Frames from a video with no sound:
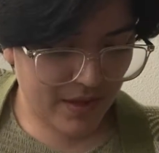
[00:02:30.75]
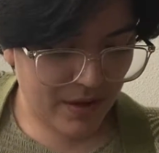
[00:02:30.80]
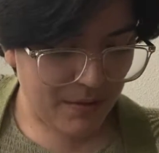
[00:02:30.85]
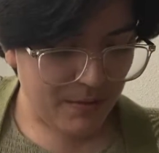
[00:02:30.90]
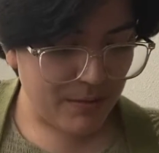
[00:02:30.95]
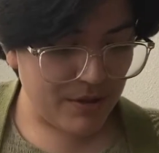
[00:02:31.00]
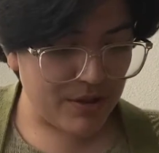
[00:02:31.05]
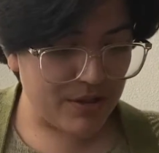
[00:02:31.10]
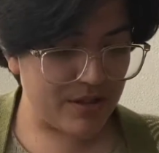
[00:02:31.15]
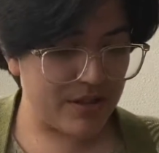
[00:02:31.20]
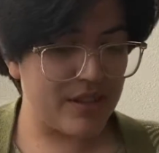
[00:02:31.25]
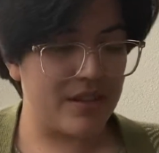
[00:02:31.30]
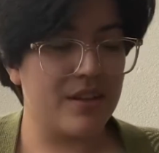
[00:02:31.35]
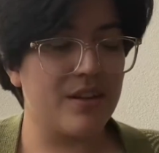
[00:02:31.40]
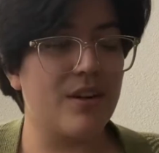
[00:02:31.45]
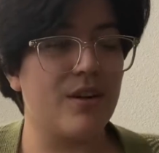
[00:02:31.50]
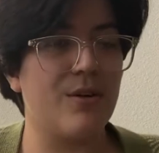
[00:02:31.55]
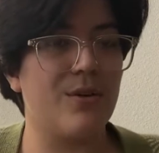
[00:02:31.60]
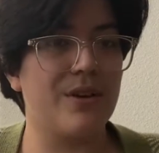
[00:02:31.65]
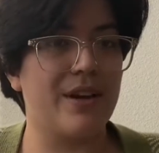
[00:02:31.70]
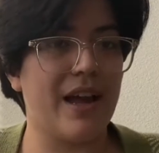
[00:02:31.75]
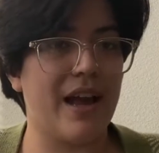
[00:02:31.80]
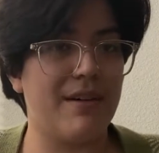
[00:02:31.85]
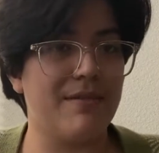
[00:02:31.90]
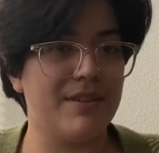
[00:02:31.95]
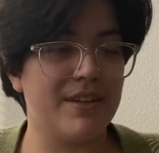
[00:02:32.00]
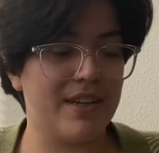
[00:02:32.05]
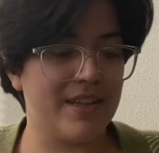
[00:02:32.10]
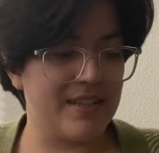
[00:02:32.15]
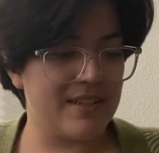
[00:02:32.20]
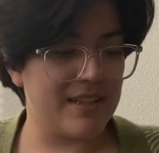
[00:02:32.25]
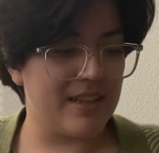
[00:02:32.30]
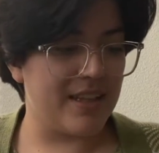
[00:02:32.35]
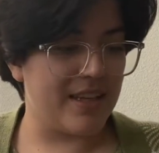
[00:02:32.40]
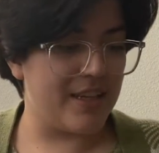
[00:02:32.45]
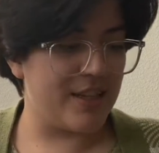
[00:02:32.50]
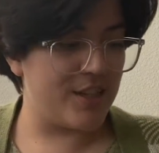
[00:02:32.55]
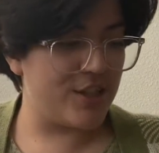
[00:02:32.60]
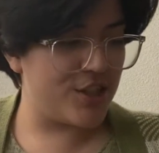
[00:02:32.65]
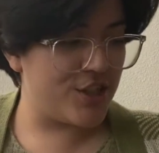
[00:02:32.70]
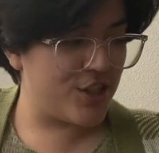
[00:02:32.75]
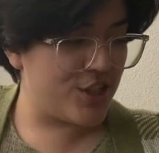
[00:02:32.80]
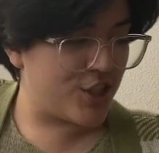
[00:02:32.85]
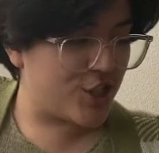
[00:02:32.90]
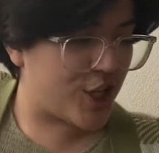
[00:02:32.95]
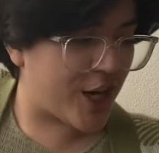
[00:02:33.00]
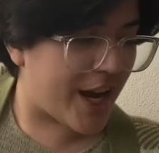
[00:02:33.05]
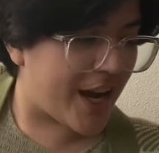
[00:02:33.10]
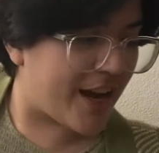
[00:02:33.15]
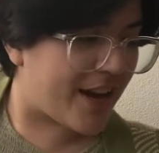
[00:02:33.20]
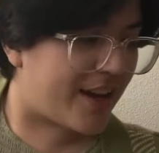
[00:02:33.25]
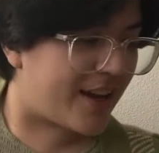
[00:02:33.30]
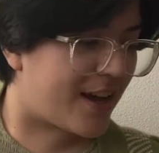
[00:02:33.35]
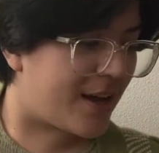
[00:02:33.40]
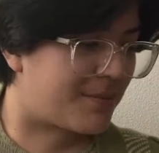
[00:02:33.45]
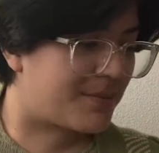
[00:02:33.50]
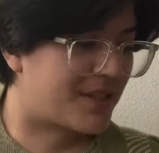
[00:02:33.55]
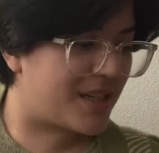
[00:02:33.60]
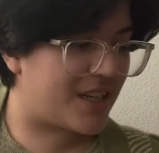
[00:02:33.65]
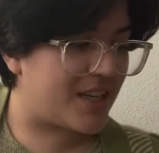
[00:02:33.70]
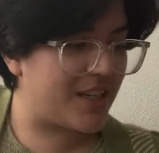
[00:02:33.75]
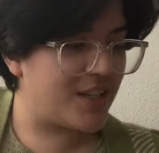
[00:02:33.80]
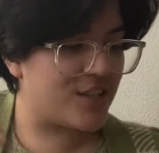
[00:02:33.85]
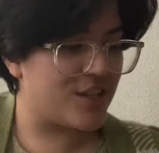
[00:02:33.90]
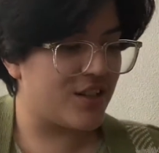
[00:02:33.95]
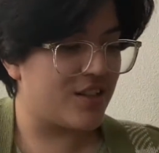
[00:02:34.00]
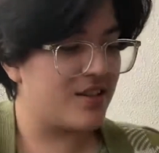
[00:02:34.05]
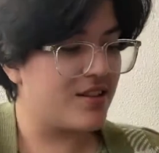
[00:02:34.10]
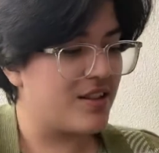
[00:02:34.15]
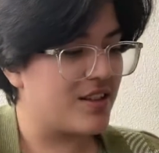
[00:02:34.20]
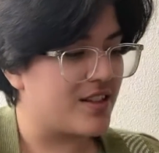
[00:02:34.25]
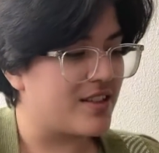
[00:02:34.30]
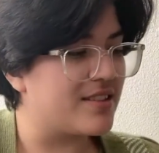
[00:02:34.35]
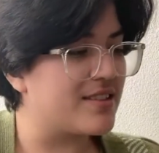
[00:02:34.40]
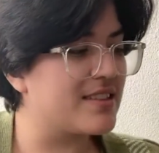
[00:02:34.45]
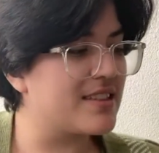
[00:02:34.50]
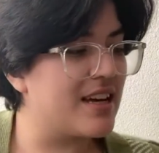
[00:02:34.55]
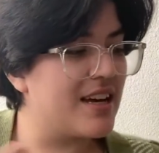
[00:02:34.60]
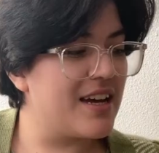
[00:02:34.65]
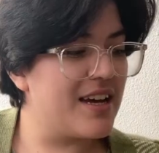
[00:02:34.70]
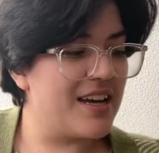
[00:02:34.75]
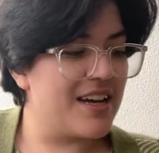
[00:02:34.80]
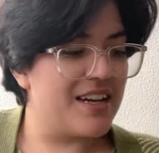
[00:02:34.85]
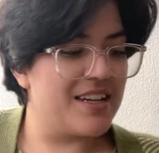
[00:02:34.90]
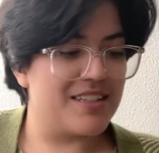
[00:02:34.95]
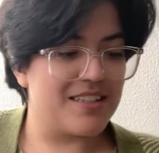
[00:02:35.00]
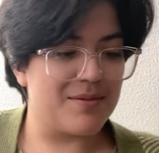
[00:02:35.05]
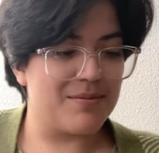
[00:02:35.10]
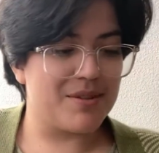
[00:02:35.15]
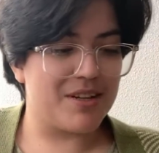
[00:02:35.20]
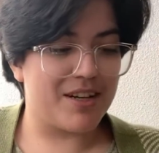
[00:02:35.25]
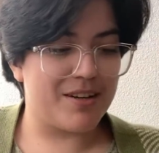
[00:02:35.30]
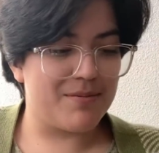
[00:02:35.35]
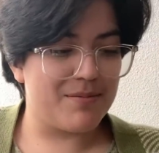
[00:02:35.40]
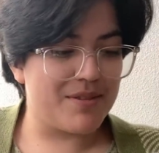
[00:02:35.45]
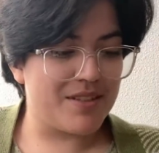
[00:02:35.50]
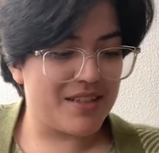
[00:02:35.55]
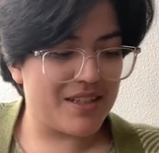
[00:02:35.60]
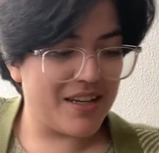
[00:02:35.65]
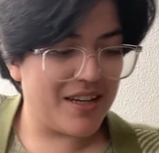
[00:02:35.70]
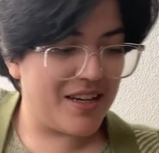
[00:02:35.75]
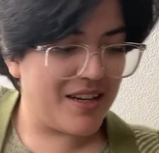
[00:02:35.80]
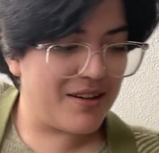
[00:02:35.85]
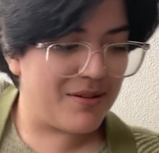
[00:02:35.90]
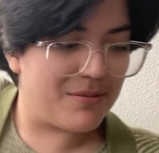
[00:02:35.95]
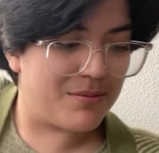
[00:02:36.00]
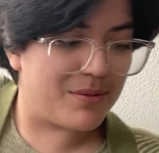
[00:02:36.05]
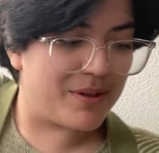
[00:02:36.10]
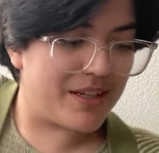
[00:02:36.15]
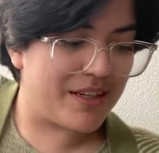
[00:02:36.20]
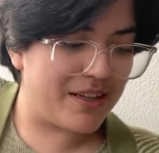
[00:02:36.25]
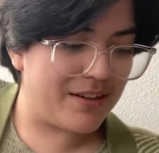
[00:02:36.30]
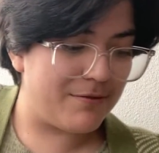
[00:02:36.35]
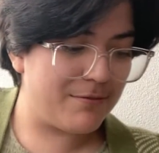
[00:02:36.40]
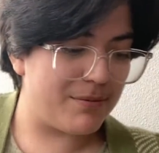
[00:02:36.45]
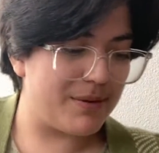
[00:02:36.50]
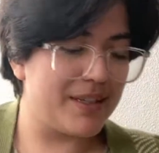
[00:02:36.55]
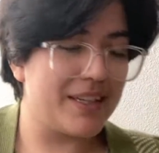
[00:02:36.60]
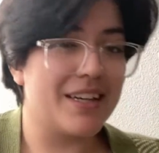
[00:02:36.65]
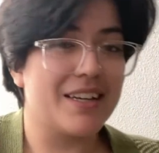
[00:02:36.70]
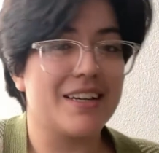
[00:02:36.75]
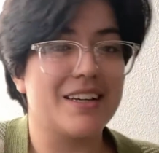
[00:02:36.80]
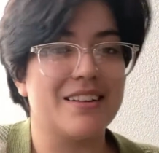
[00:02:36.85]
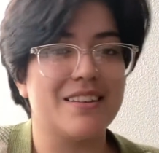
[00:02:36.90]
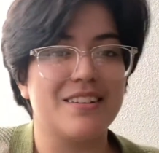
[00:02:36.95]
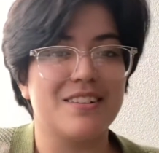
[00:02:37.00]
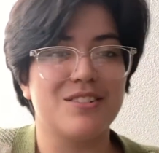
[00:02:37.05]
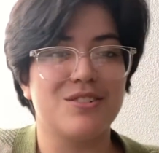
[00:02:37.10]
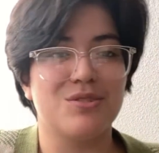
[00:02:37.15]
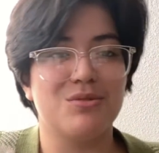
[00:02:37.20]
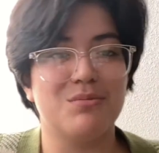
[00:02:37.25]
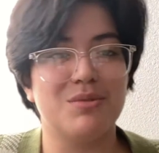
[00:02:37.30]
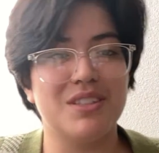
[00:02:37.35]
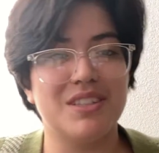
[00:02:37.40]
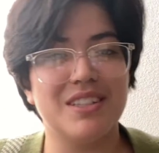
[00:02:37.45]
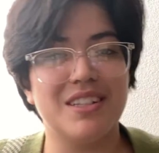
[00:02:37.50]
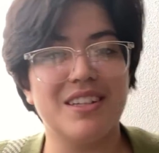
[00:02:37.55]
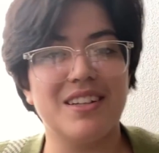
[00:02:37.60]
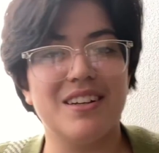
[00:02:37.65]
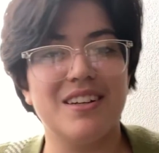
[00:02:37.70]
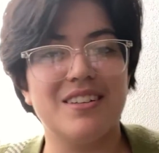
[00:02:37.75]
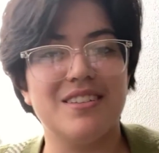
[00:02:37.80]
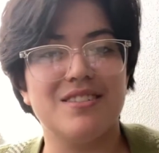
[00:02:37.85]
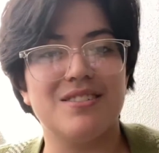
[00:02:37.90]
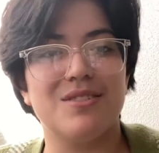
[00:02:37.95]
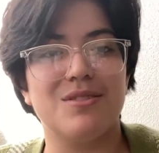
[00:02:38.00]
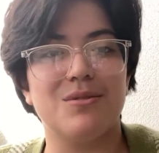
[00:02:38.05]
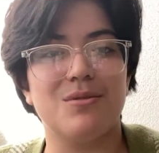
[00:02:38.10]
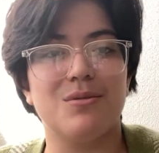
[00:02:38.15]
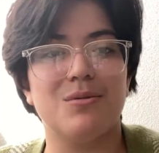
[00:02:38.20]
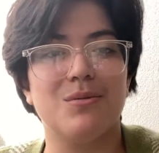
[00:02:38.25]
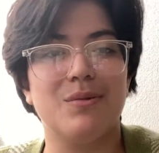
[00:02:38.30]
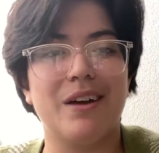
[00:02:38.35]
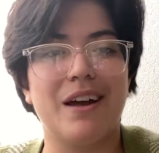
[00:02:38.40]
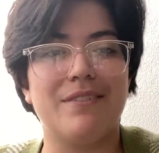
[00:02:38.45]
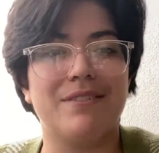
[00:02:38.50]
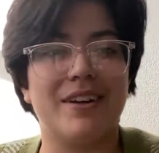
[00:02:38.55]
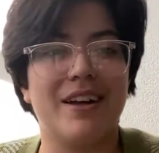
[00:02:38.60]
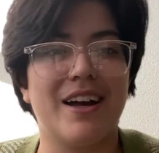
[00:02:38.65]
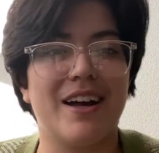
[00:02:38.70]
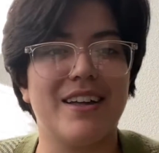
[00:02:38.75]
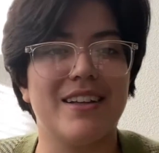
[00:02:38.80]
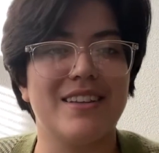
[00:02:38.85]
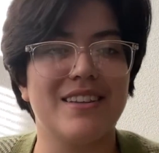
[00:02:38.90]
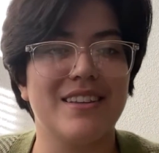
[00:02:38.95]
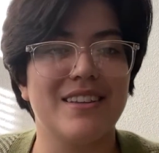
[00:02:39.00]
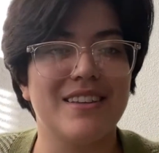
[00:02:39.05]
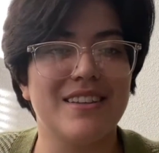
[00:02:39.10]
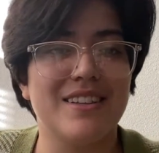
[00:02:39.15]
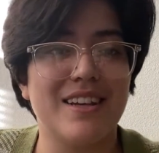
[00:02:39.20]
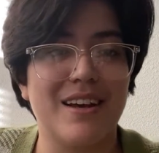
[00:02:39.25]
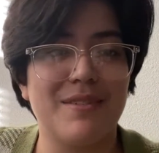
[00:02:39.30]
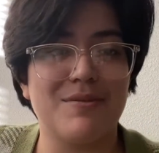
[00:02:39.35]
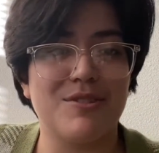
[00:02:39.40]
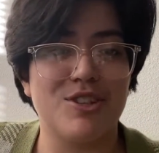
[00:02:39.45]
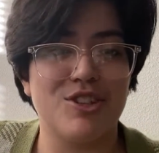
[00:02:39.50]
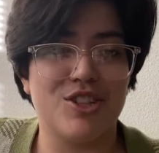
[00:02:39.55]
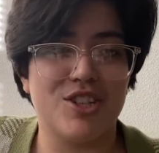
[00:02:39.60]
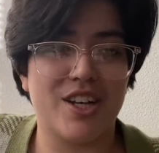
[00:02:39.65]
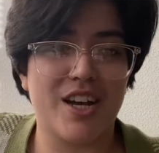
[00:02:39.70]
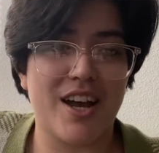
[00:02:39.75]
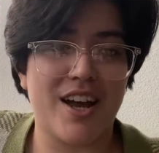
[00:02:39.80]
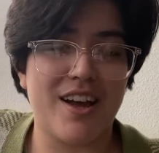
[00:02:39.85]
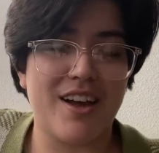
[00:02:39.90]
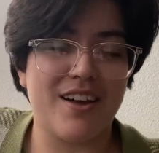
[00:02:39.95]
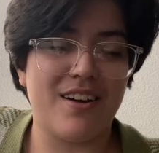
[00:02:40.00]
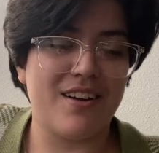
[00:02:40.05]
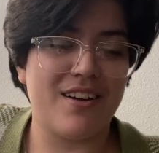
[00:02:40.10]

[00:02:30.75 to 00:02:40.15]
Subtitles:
We're just gonna go and have a nice lunch, chat, update each other, because sometimes we've been getting a little too busy, and so we haven't had the time to chat.